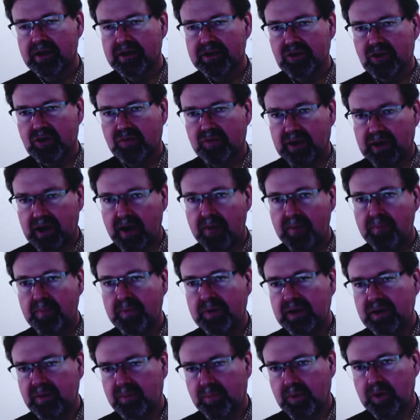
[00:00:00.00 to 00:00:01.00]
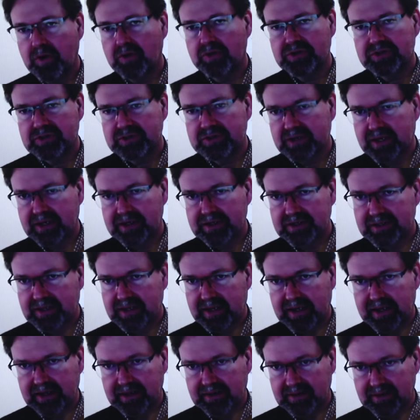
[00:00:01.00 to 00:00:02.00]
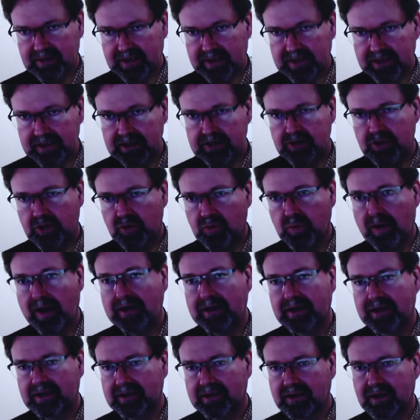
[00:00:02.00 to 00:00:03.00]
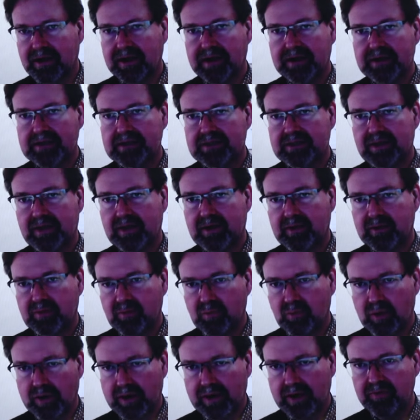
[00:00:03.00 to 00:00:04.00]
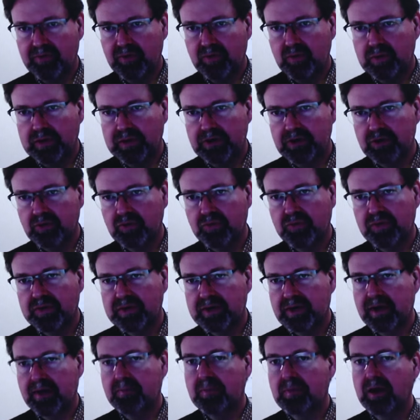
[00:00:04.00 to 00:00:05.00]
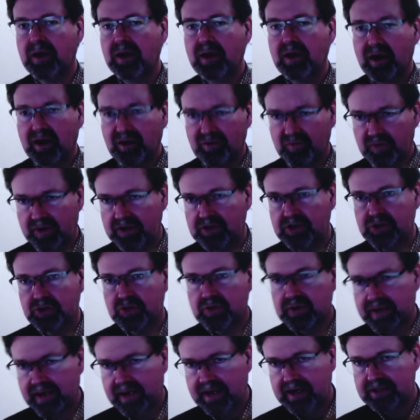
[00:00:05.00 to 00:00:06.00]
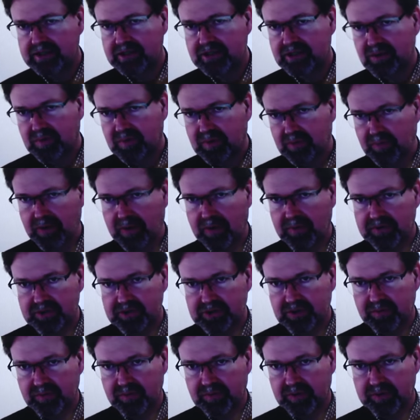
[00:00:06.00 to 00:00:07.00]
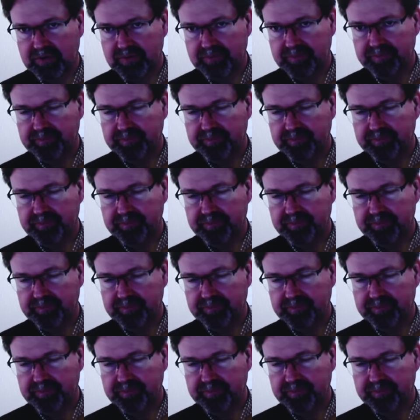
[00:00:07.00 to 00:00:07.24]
So if a company approaches us, they need to recognize that whatever we do for them eventually has to be publishable.